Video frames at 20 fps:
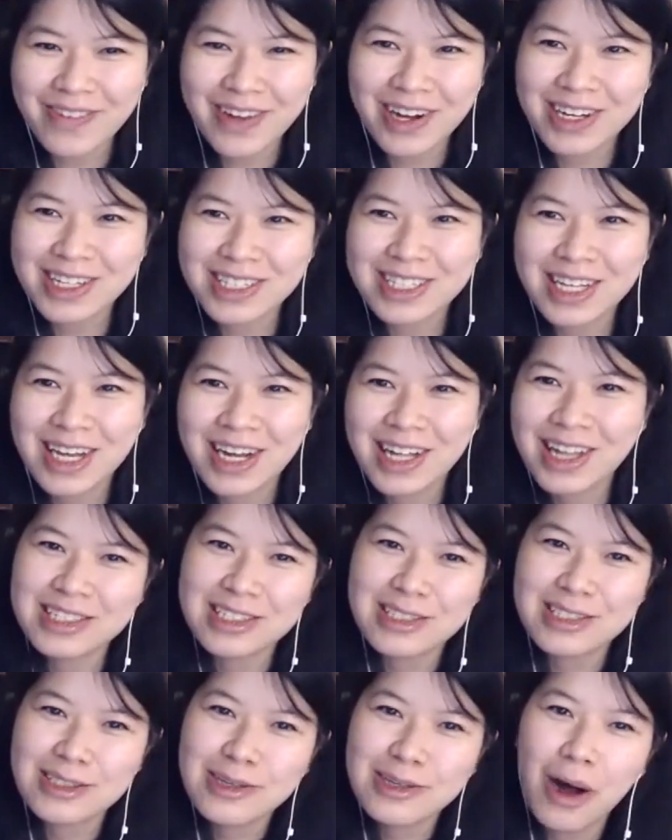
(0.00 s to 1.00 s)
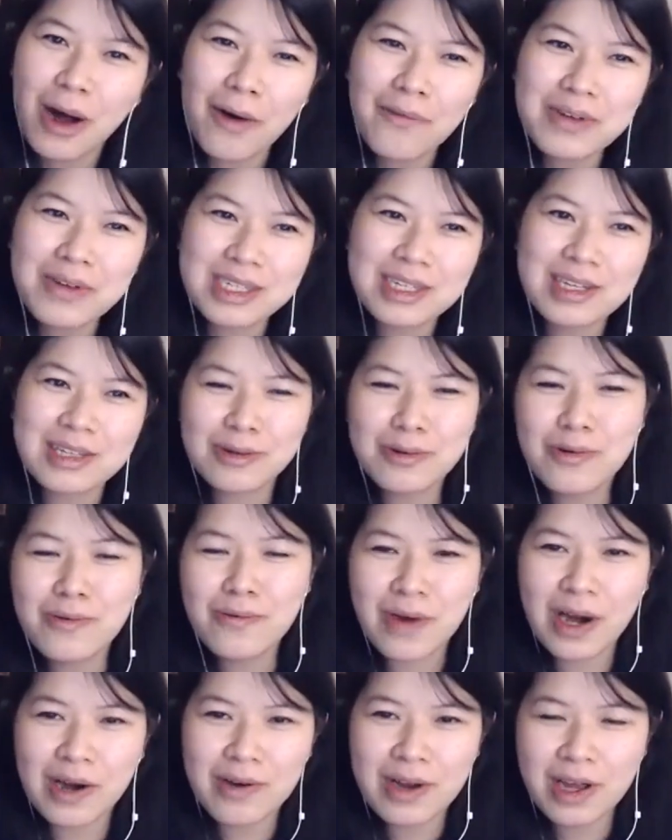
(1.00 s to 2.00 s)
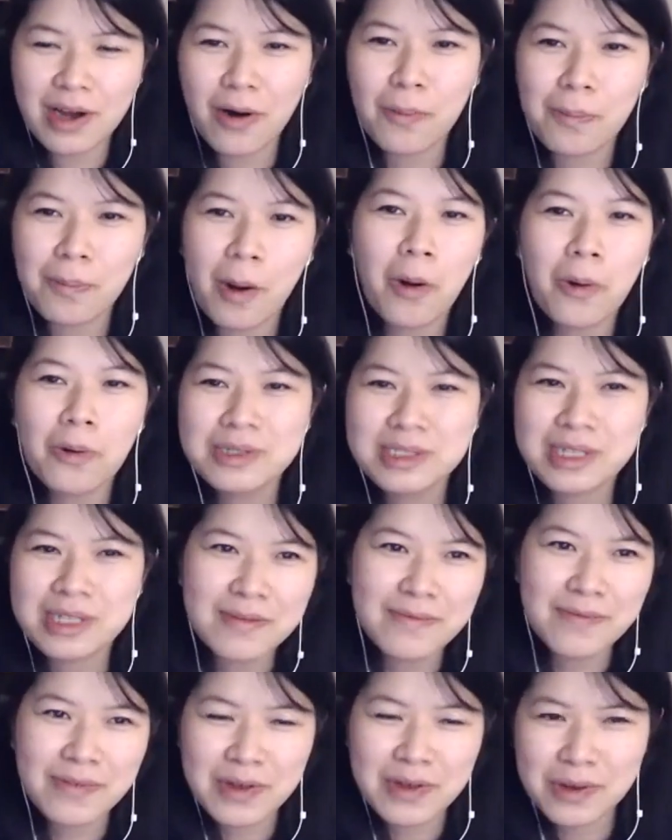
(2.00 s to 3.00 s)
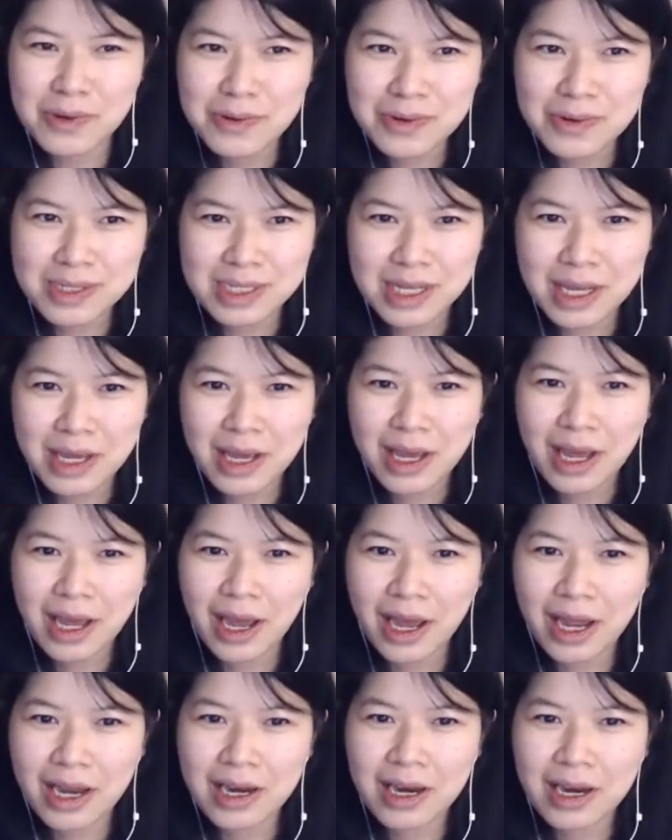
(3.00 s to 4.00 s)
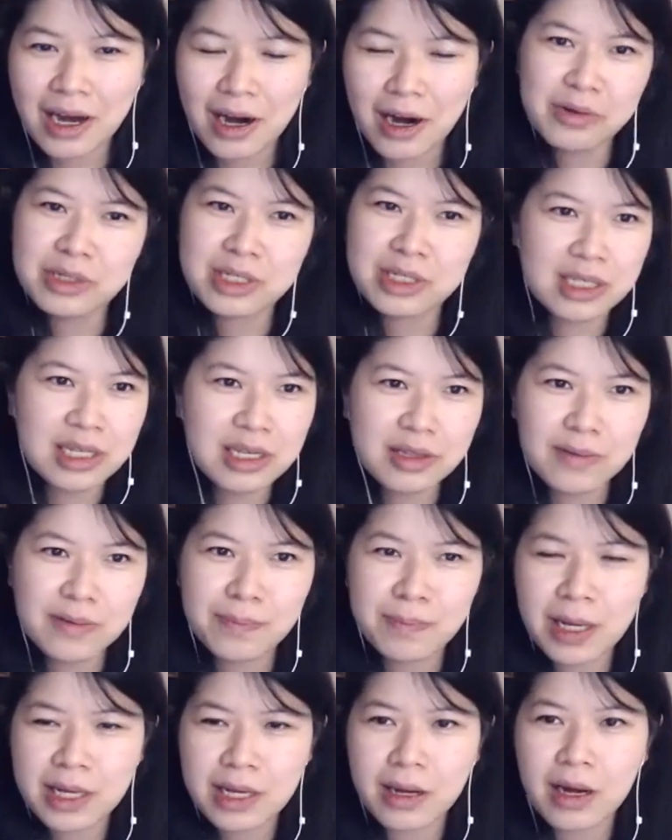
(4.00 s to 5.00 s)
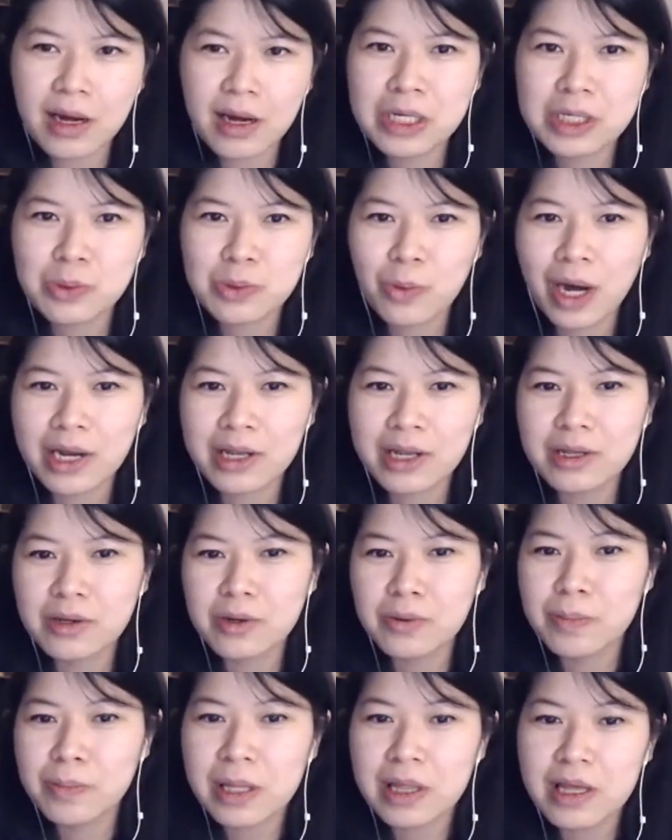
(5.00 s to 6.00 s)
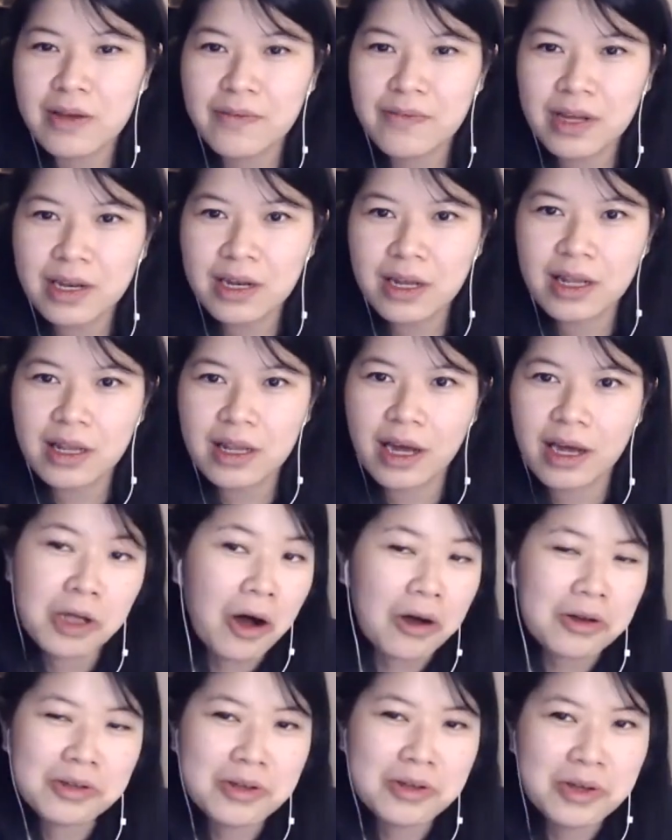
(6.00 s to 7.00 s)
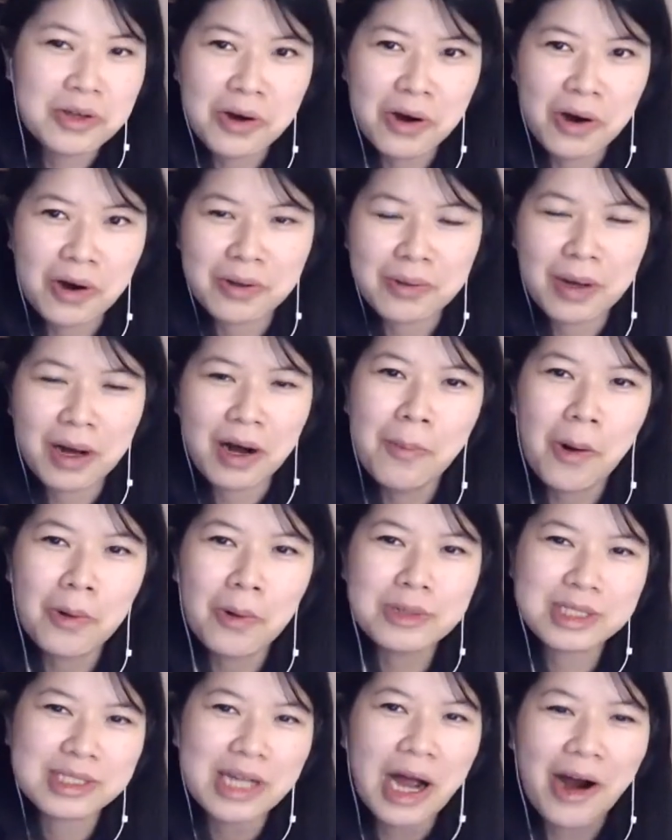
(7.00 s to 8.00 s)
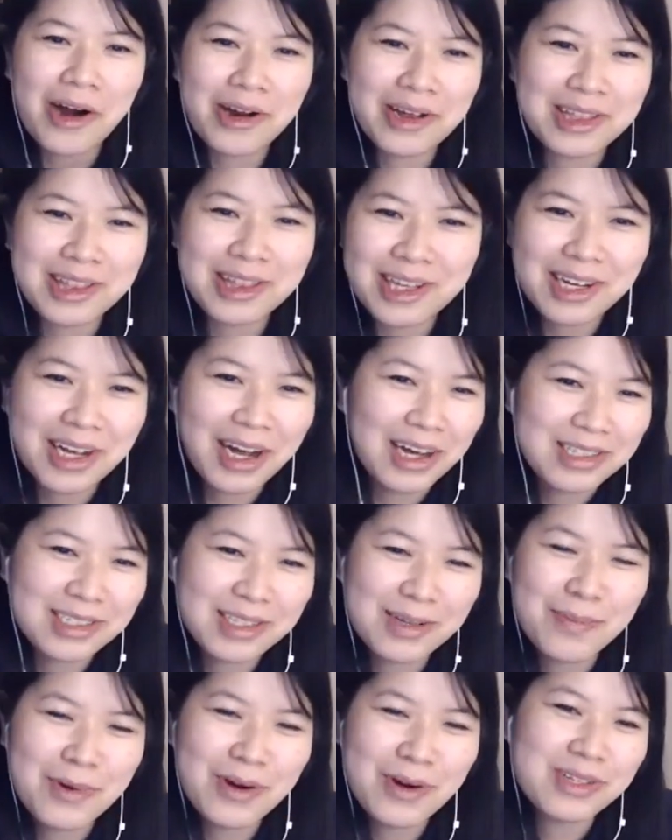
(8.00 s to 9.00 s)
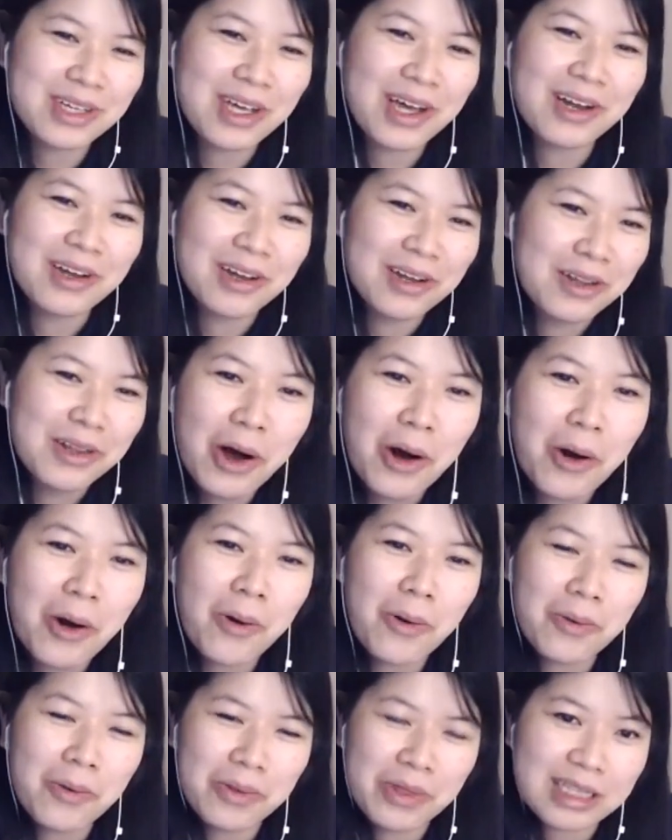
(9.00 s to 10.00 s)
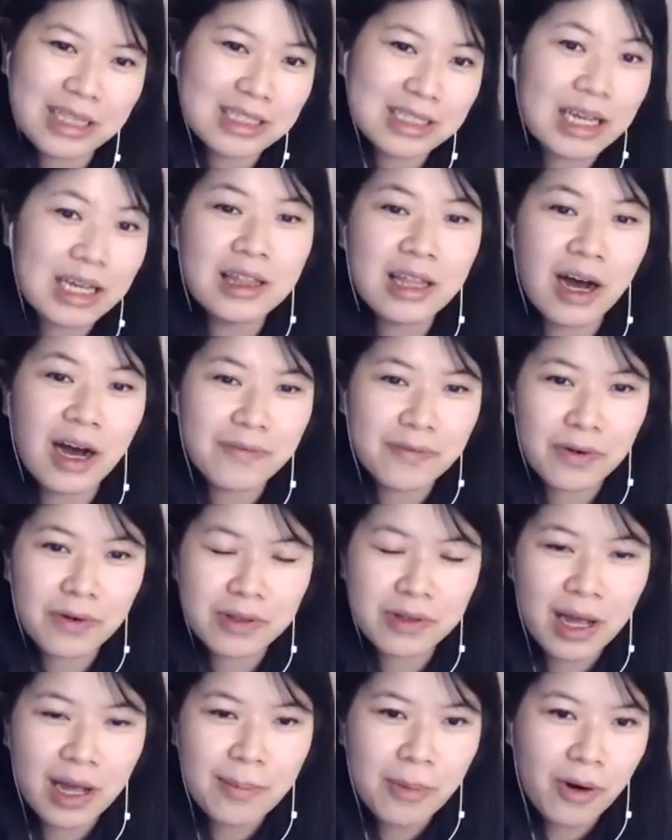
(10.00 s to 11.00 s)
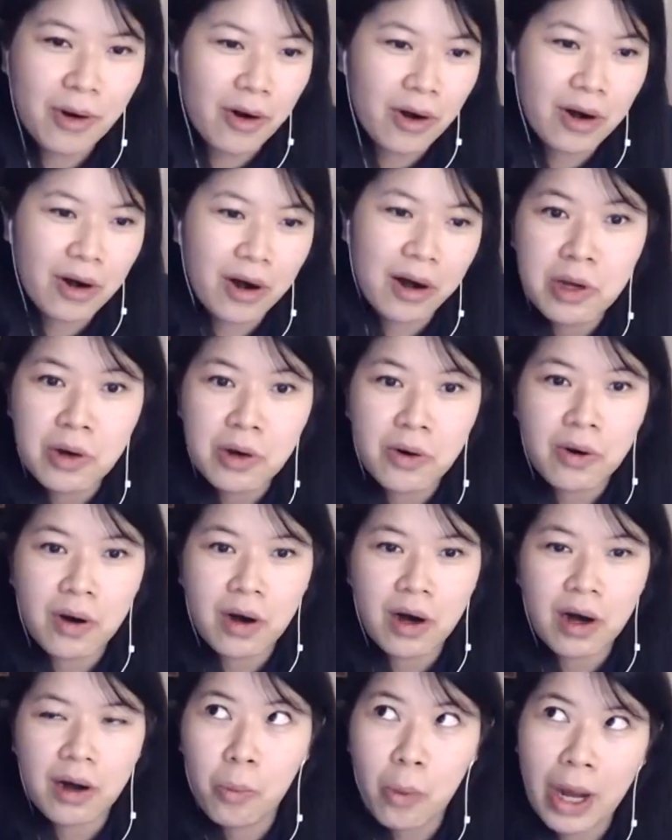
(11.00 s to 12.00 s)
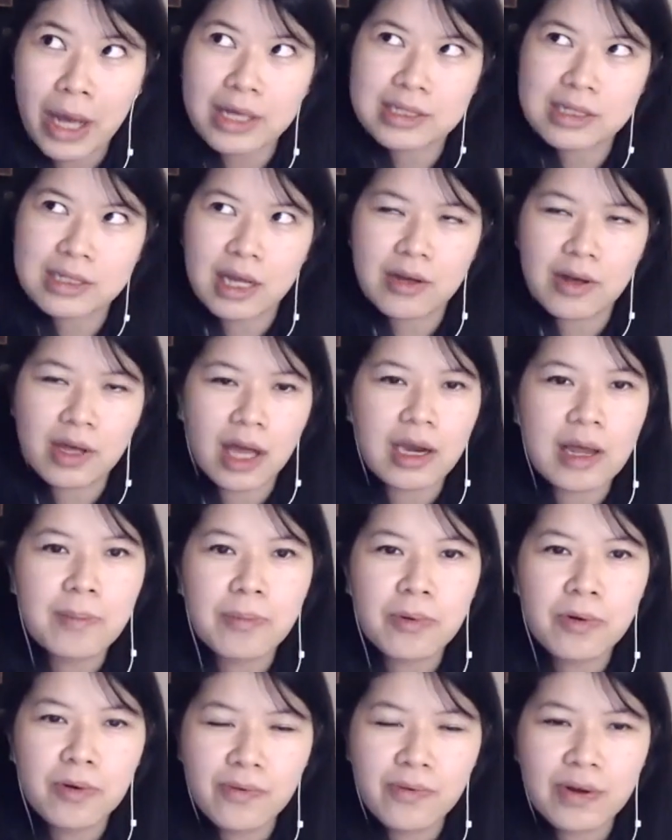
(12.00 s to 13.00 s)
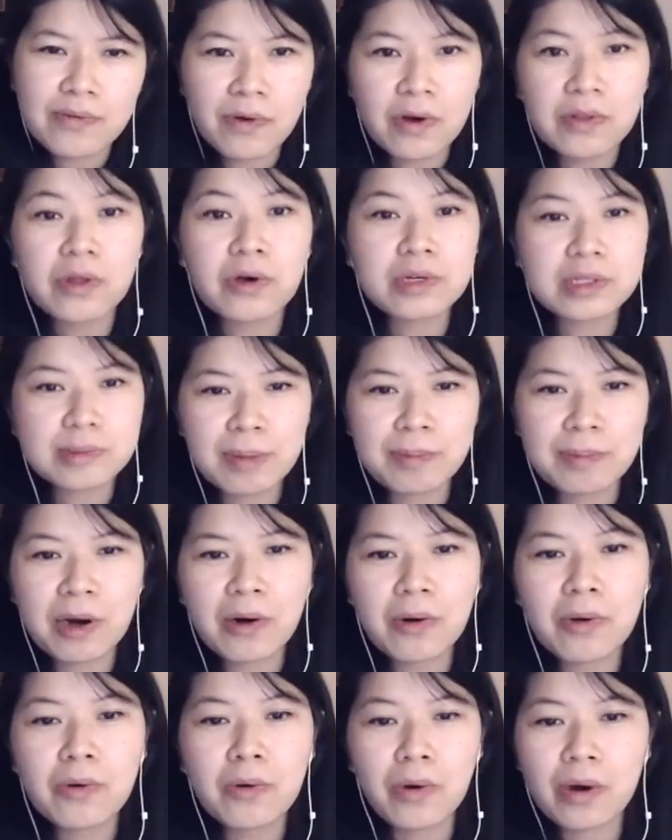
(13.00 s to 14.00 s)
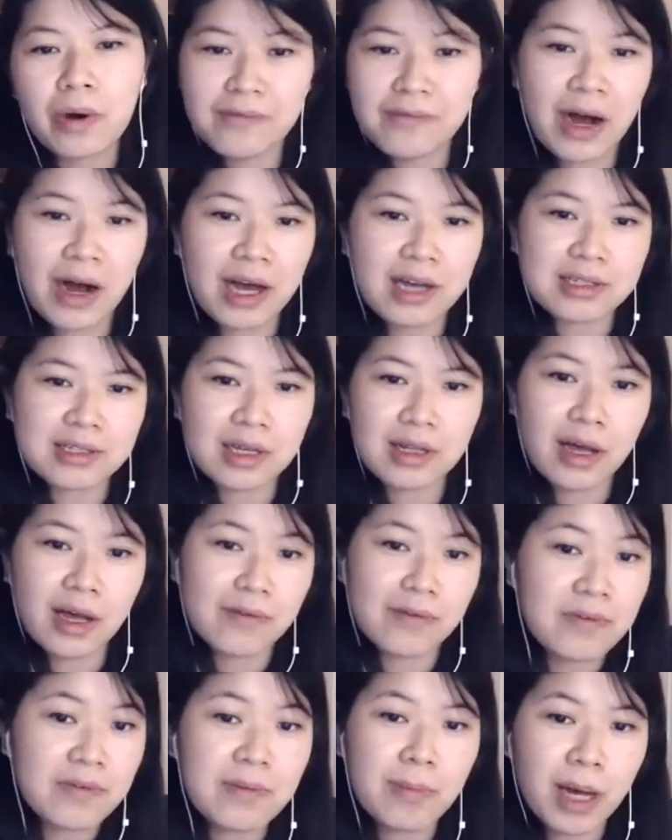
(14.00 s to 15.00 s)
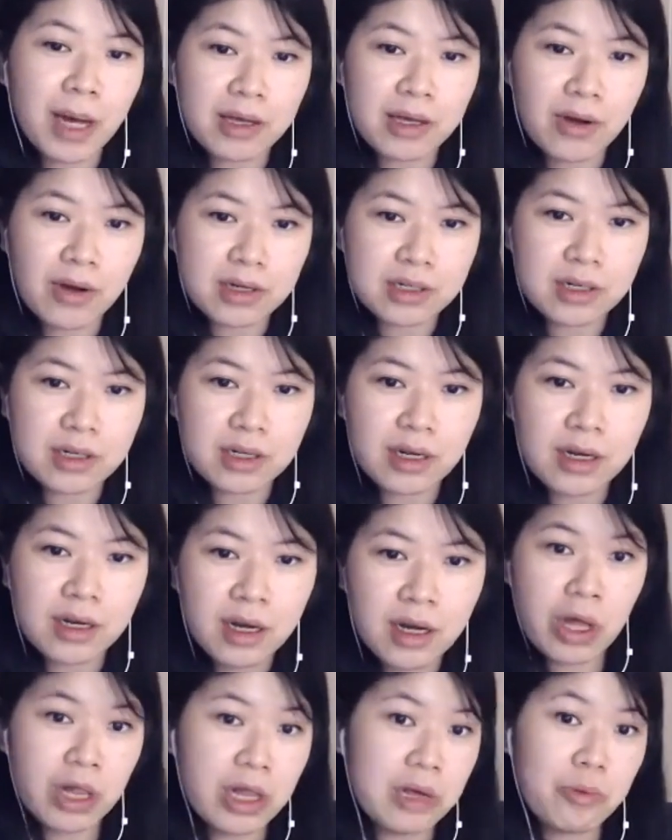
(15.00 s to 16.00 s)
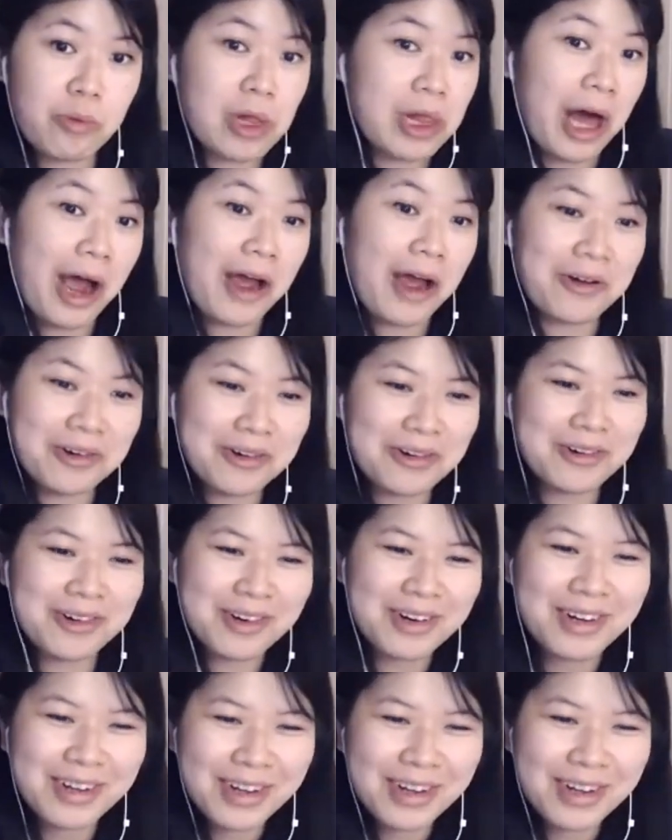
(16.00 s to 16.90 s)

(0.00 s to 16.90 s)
Because there's obviously two very opposing views, and you just need to pick which one you believe in and talk to your most targeted customers and know that's enough for them or know ways that you can improve it for those people who advise and like feedback you actually really rely on.